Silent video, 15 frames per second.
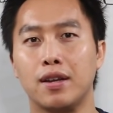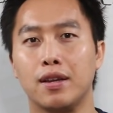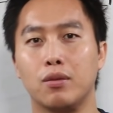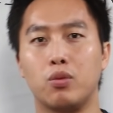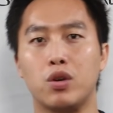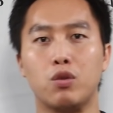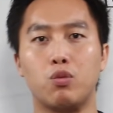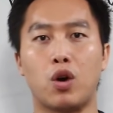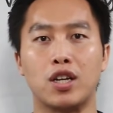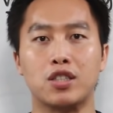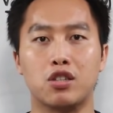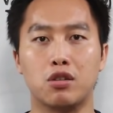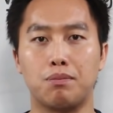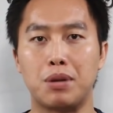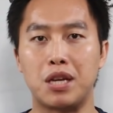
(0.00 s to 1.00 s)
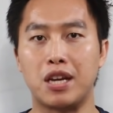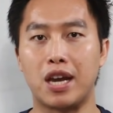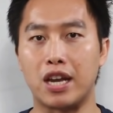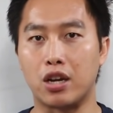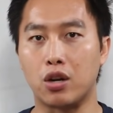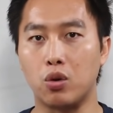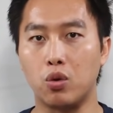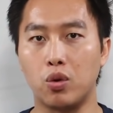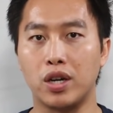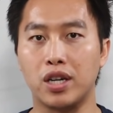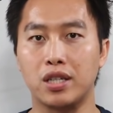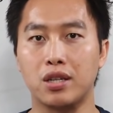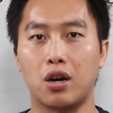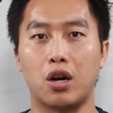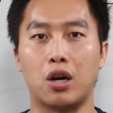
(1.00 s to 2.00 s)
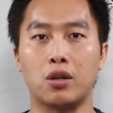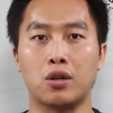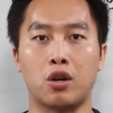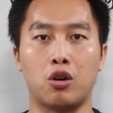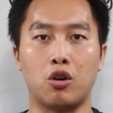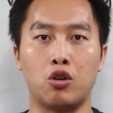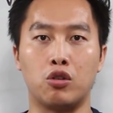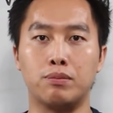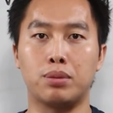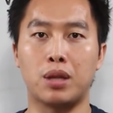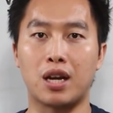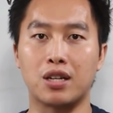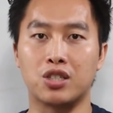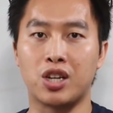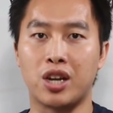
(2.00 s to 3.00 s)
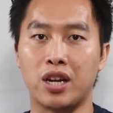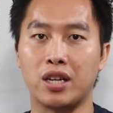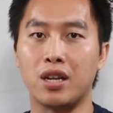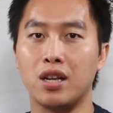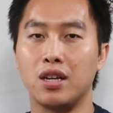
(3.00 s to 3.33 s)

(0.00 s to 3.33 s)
We want to be a coin on our own blockchain.